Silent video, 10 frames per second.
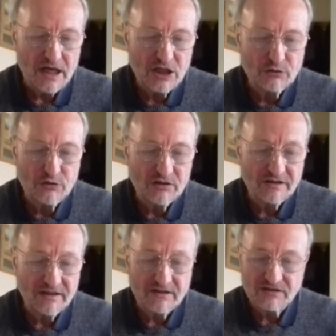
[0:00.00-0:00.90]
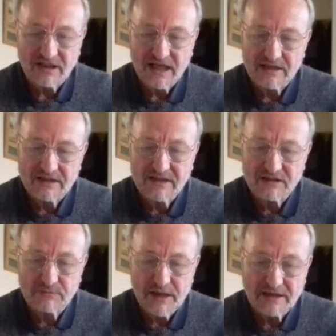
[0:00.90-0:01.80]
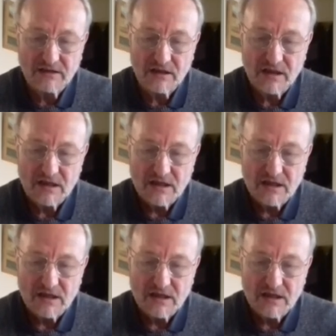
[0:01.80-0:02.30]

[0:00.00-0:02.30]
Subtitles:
You do not understand. It is better